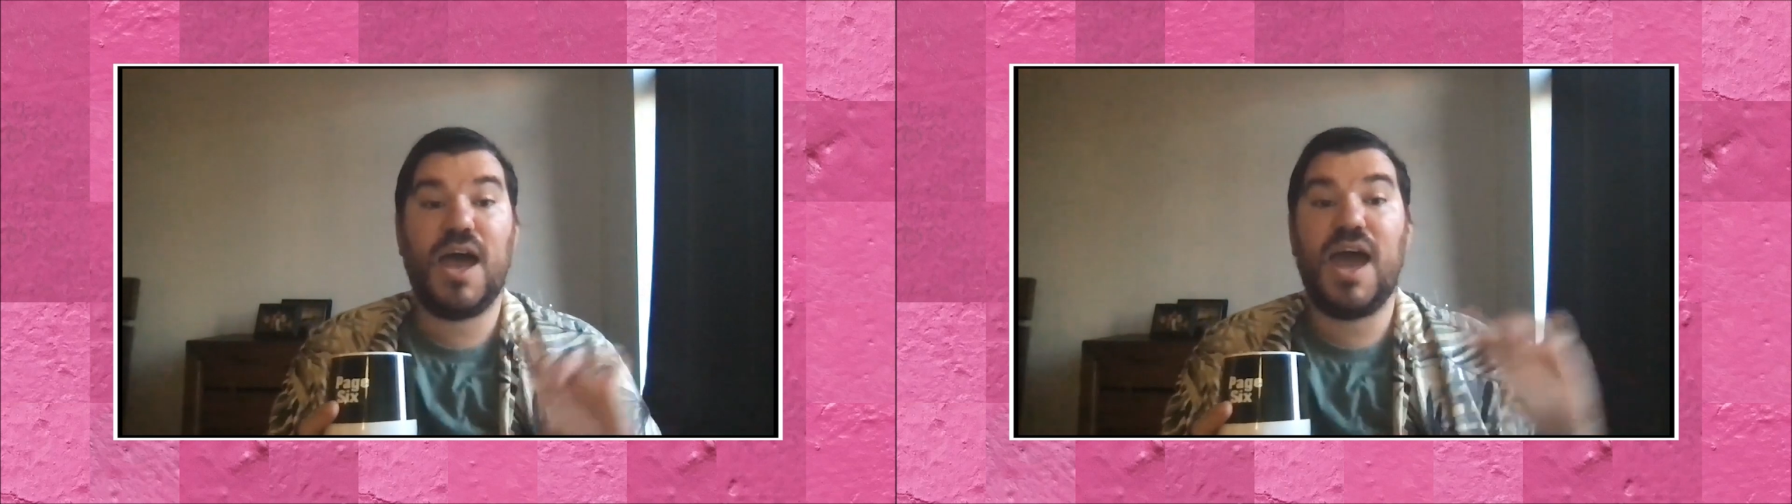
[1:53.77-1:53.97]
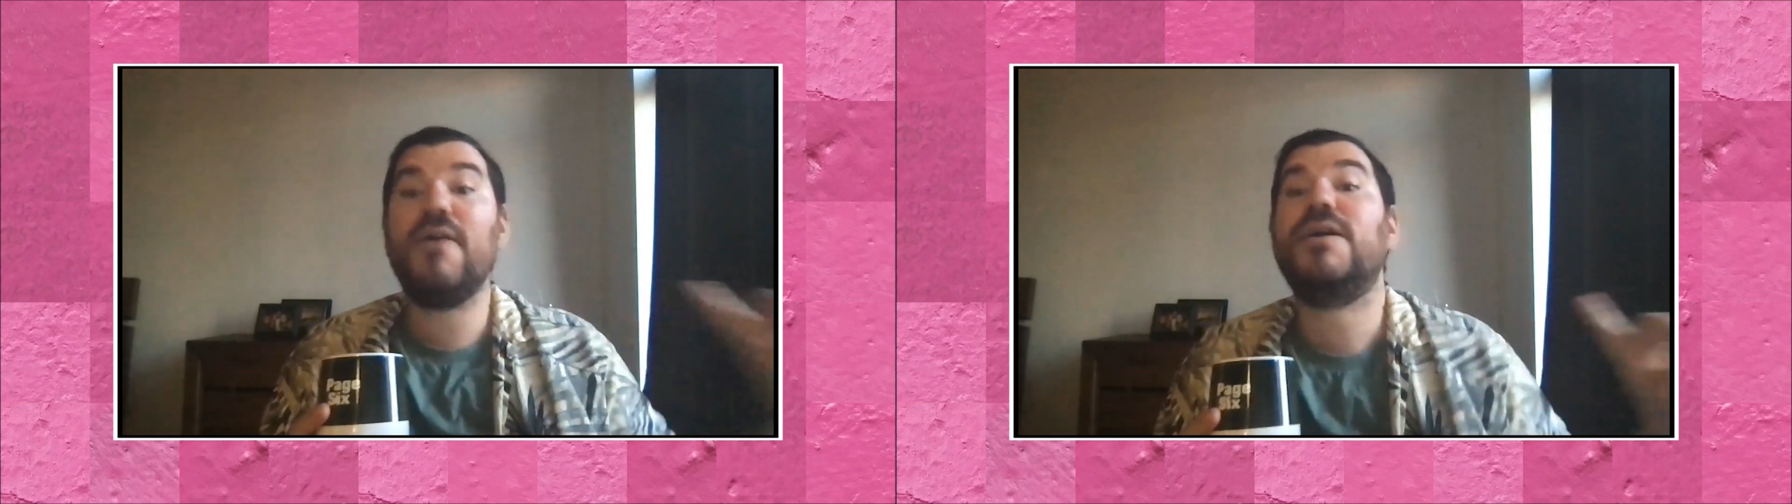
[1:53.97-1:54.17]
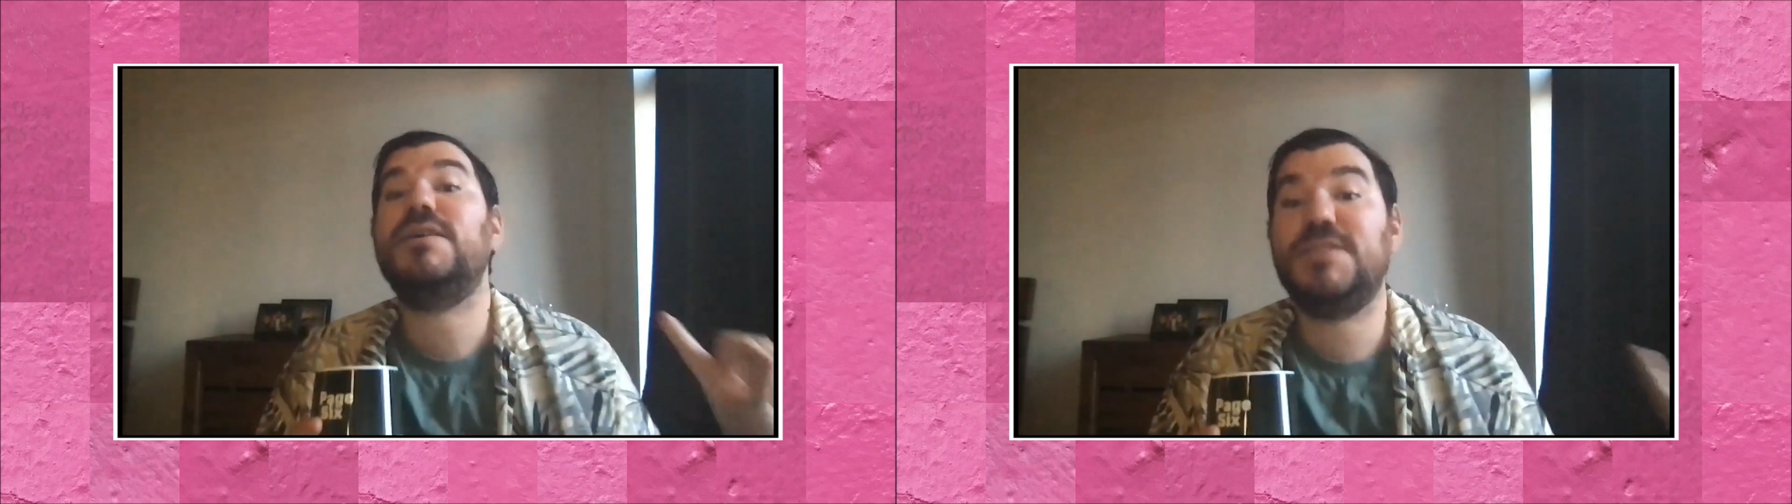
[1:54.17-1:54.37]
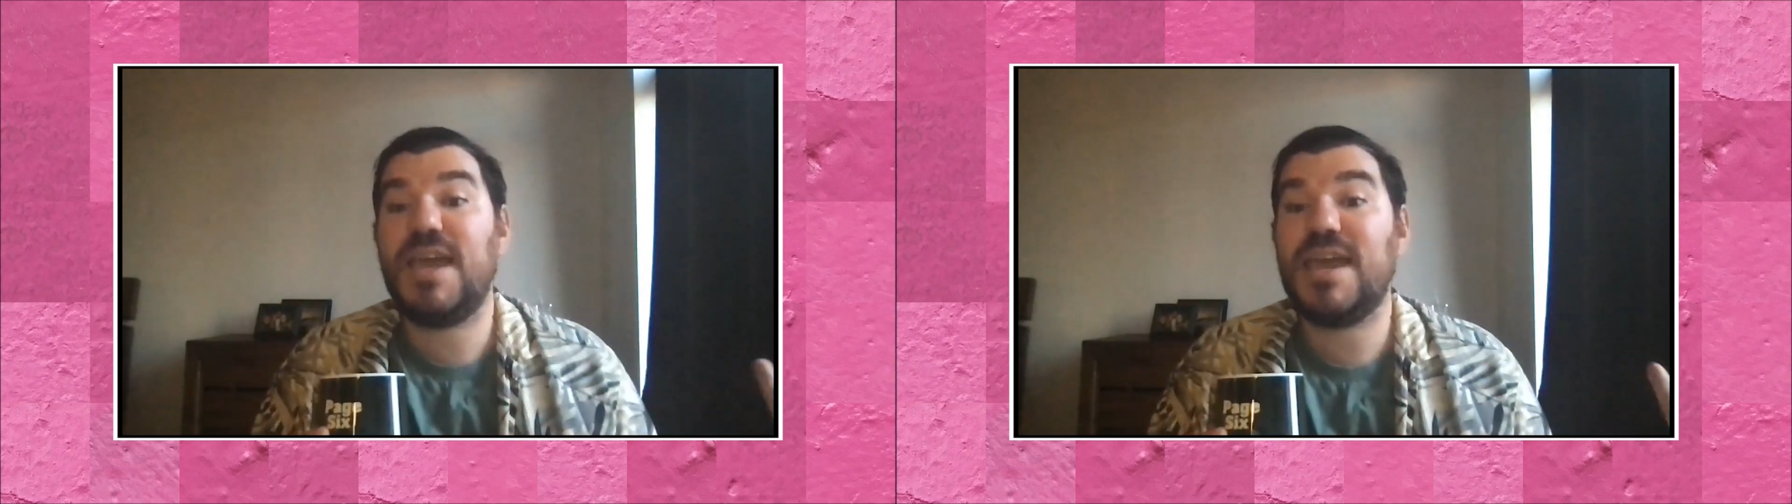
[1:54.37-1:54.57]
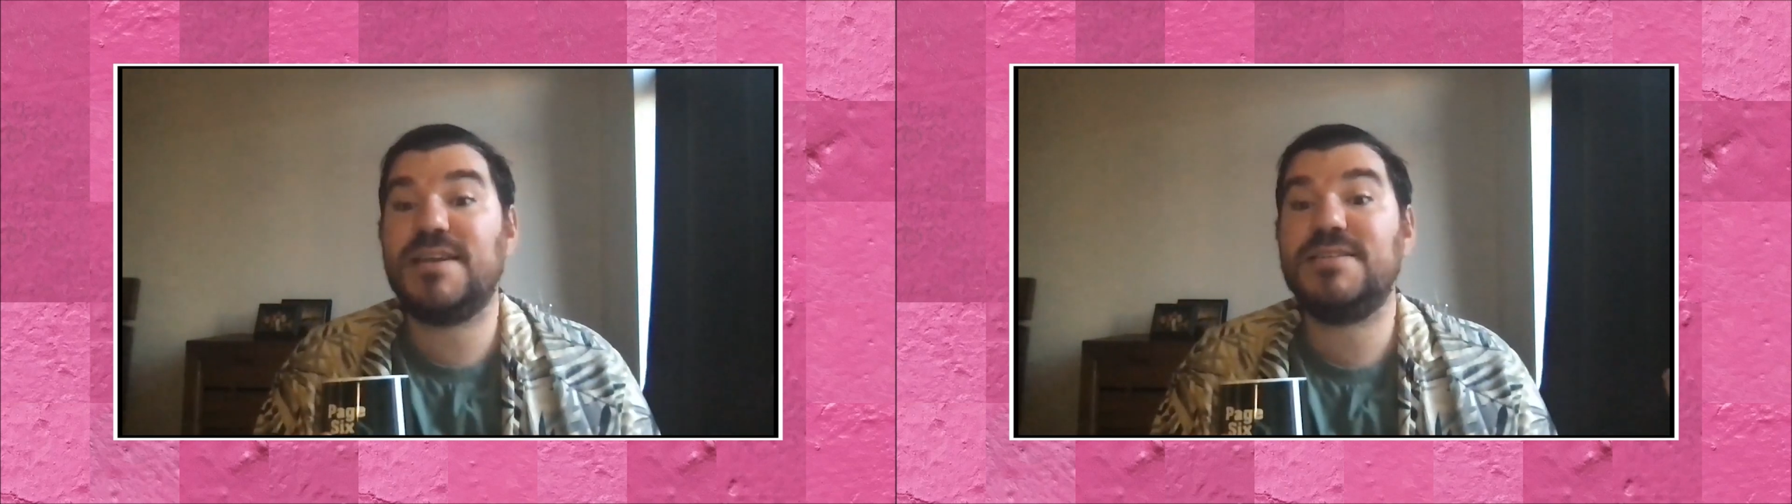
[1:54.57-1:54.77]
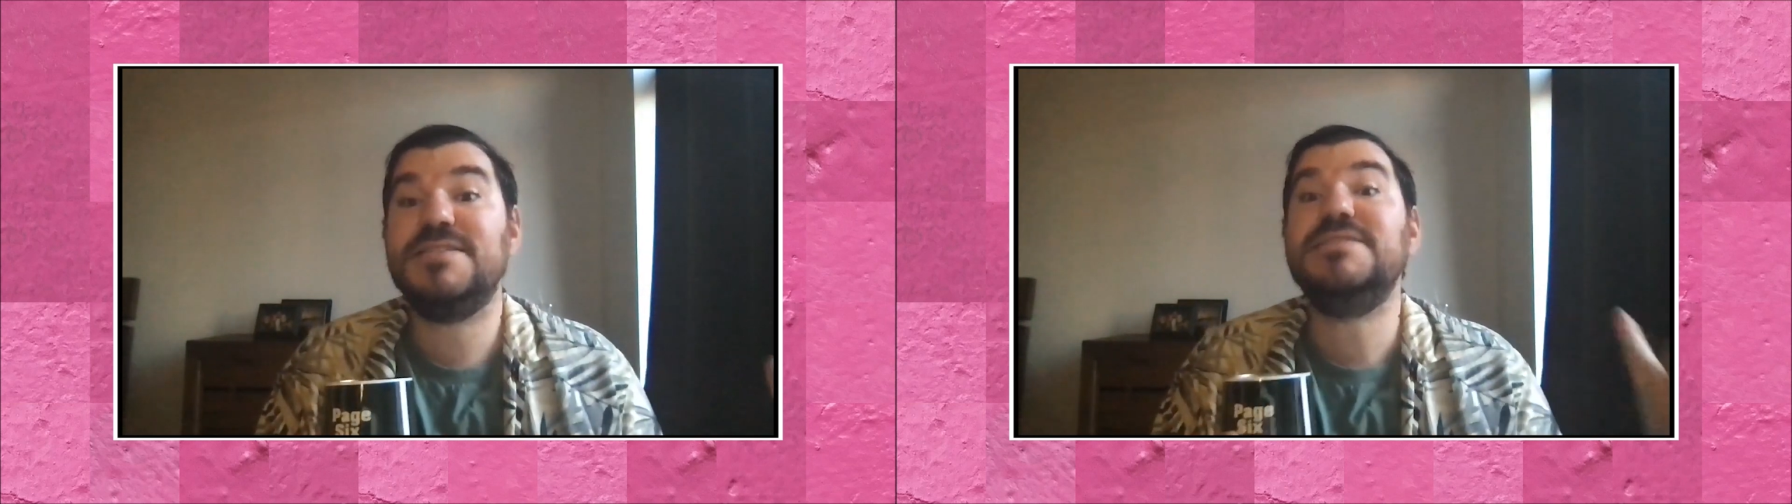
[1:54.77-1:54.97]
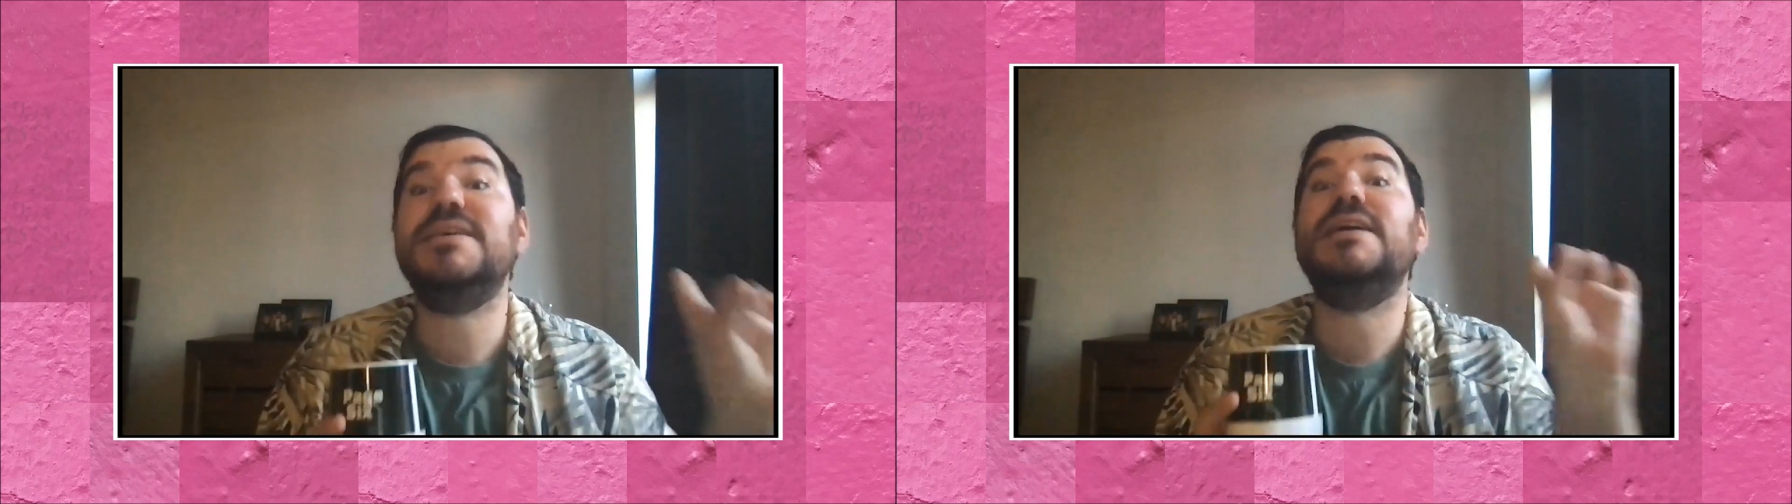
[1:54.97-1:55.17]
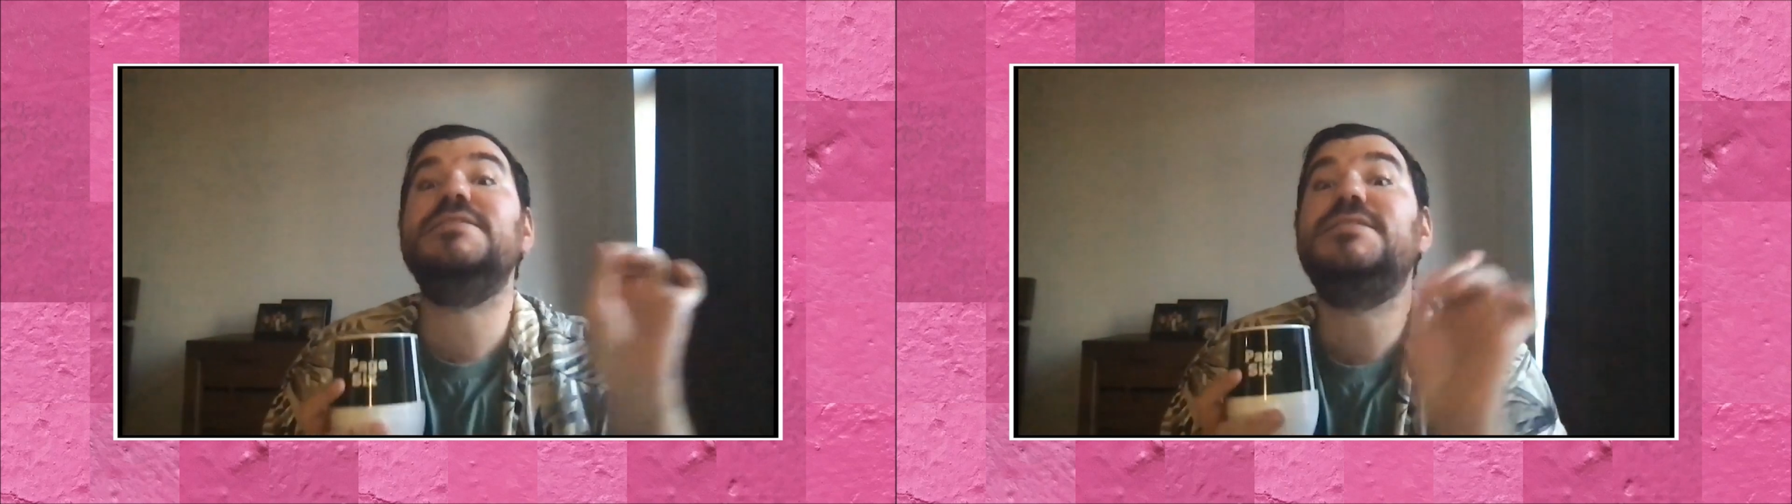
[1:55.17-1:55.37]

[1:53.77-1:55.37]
Erica Jane does